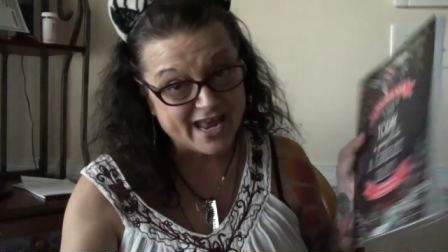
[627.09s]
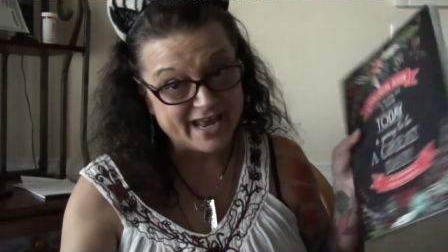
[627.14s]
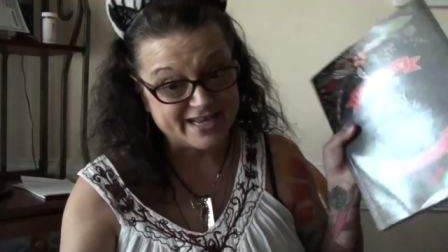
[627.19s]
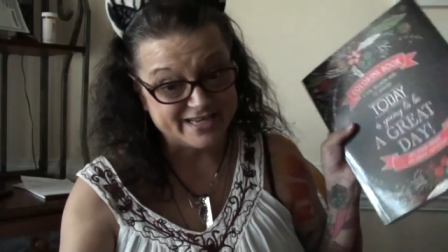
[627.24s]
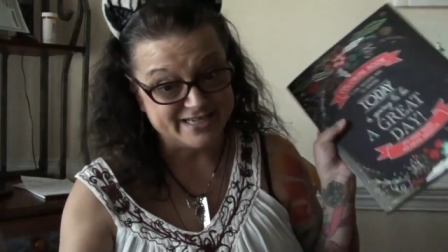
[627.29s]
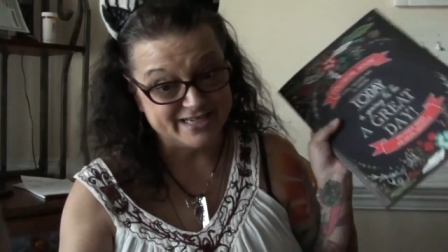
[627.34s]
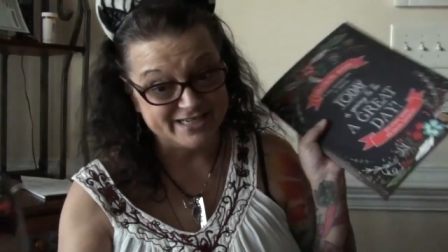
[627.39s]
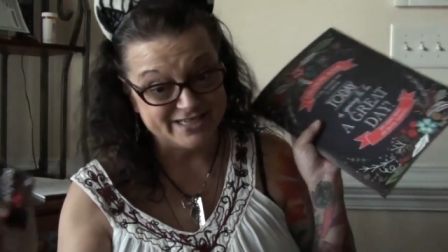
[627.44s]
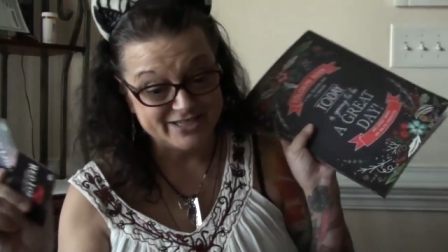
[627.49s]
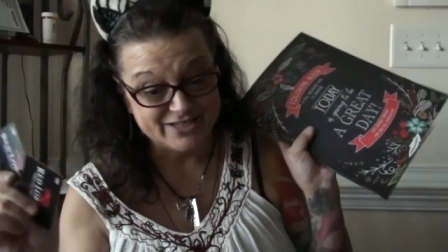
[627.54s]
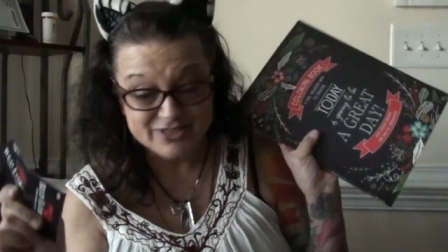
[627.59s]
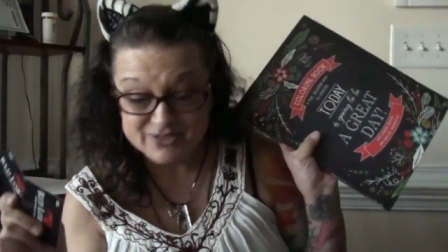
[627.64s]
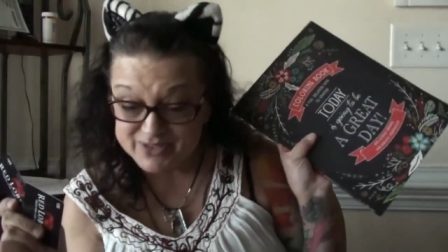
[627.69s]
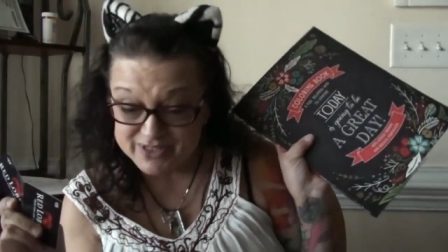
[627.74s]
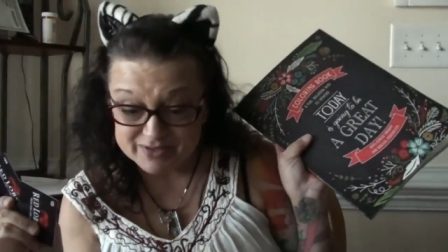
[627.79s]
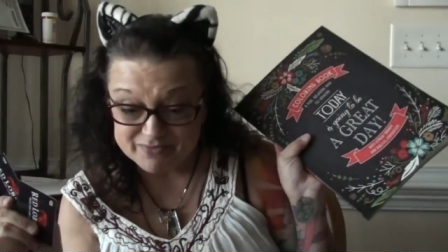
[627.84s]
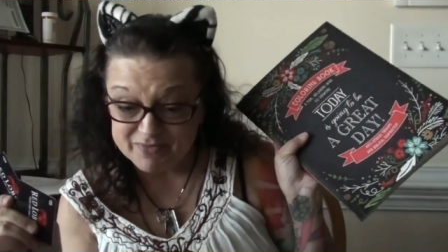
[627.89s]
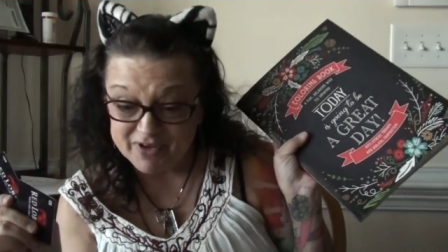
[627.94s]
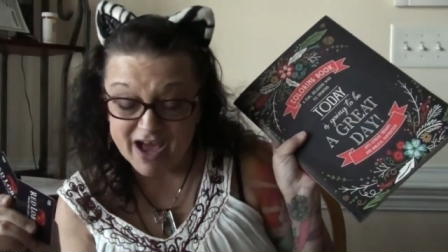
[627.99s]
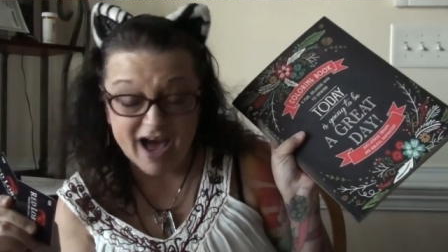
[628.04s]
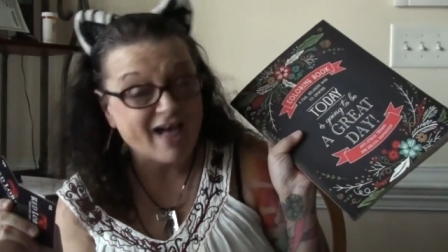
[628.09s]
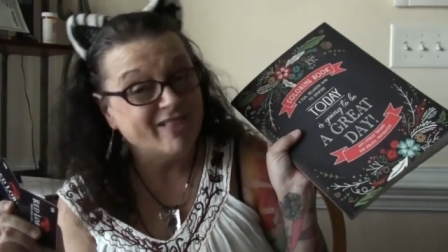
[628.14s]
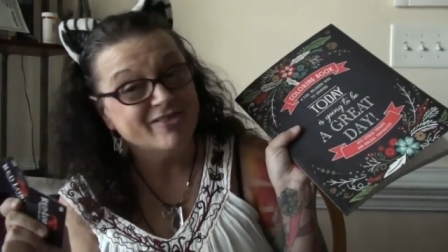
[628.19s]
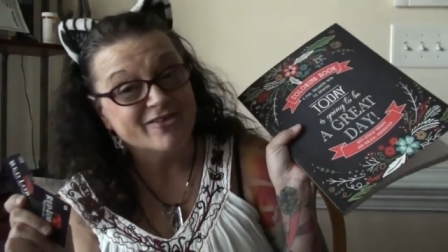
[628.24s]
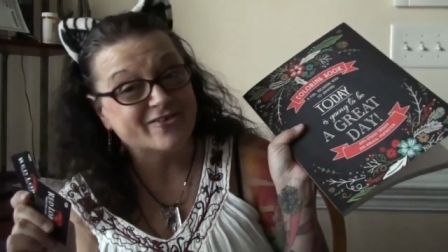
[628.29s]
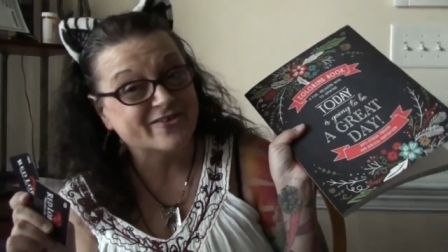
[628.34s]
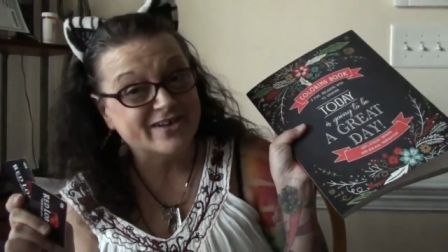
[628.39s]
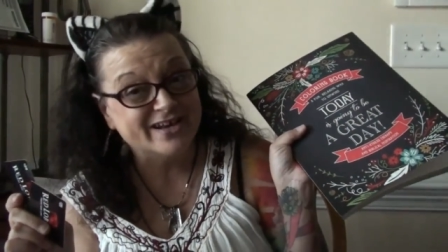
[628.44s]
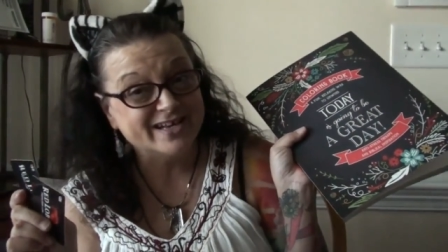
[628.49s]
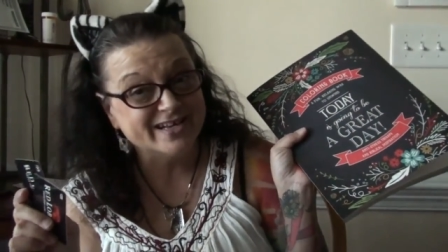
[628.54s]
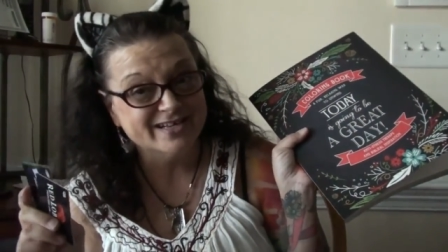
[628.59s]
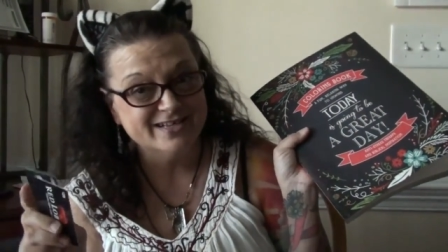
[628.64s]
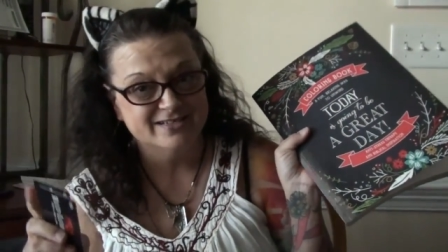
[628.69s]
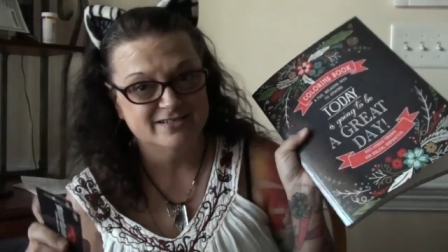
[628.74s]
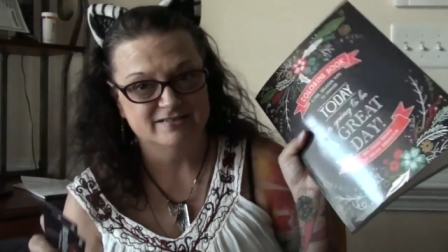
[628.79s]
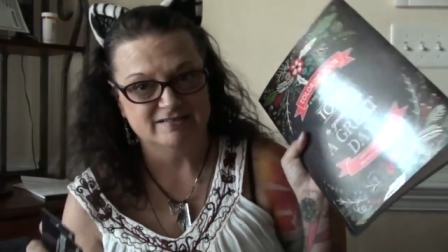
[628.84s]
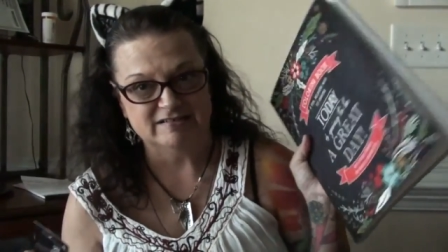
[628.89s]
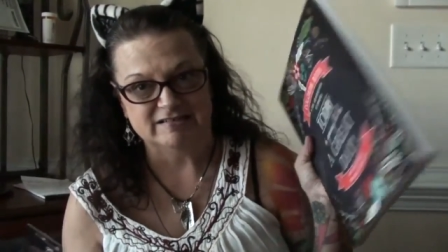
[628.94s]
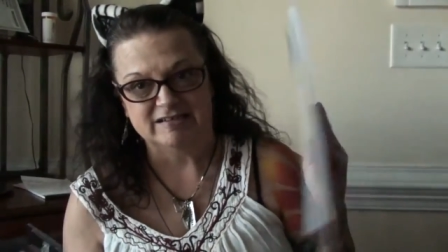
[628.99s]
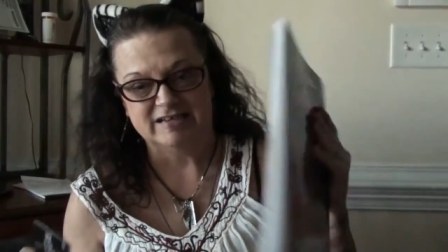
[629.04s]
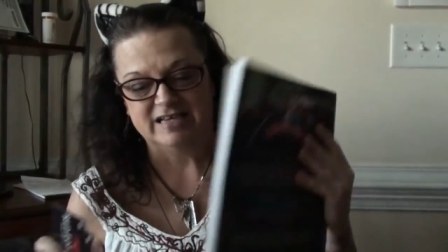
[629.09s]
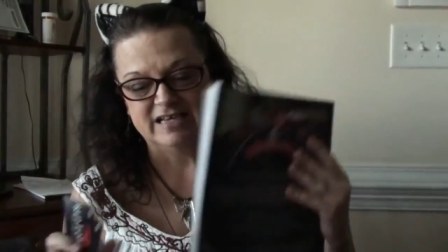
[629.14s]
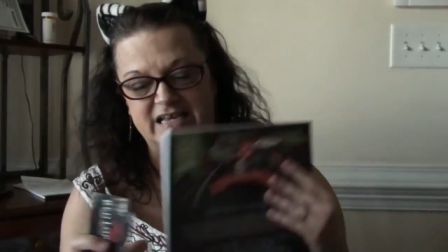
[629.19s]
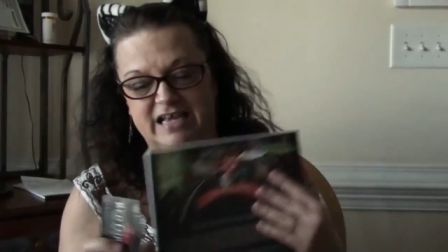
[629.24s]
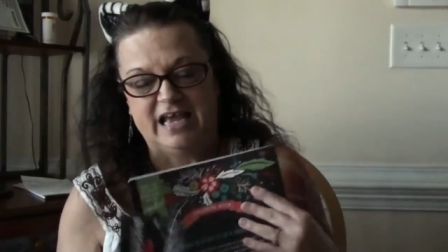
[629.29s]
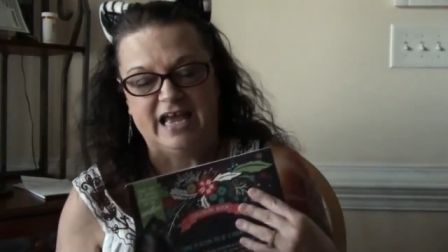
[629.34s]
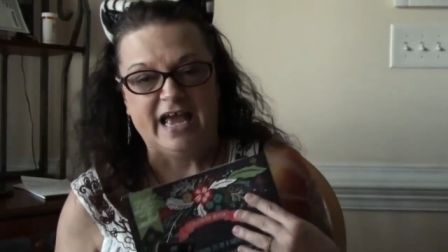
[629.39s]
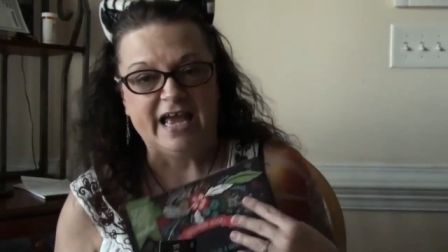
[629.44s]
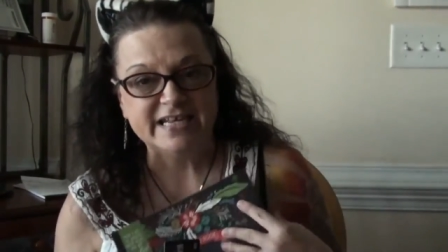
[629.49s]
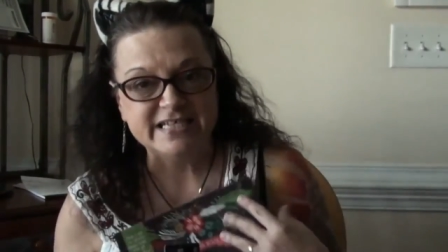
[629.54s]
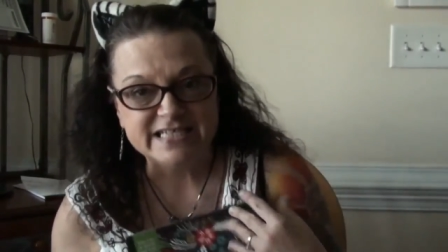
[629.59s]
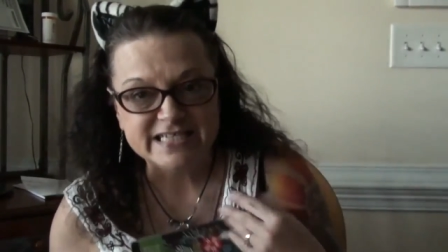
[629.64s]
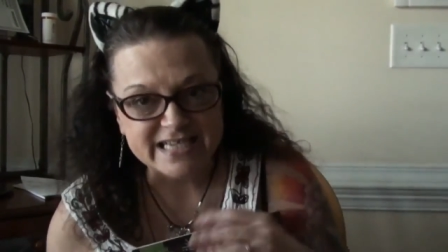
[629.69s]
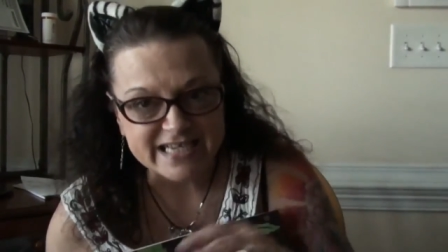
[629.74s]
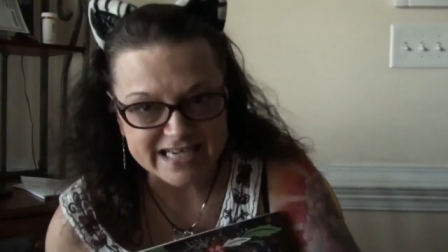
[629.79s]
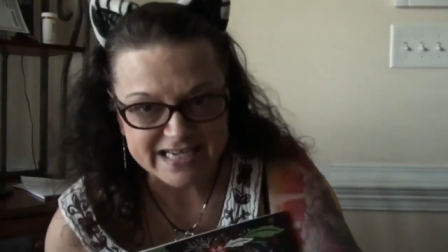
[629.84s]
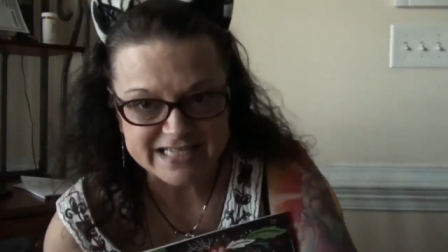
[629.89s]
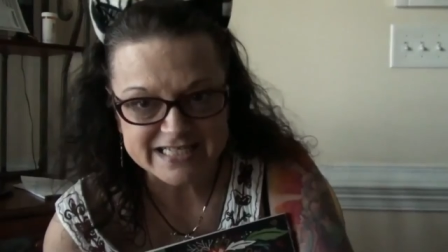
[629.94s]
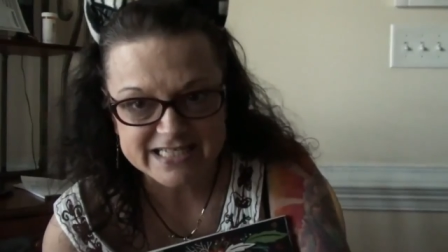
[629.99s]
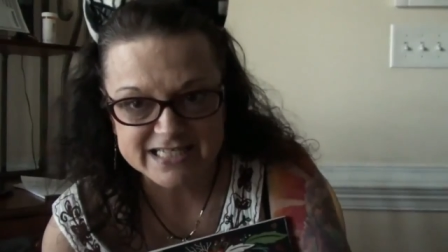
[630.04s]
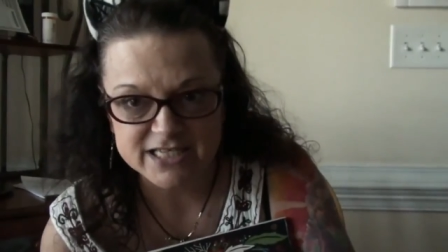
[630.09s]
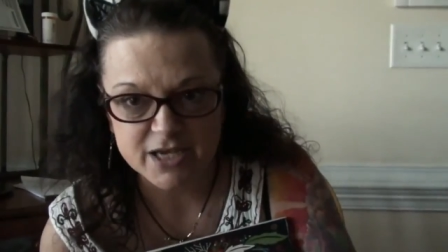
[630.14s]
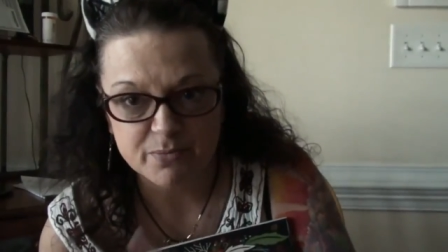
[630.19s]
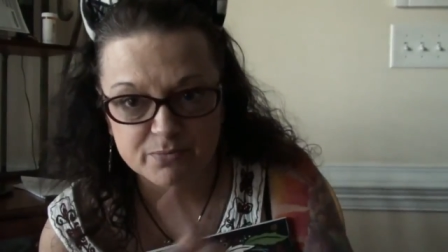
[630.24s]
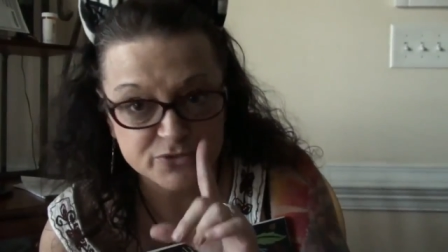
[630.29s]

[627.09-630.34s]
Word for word: and to do some coloring, and to eat some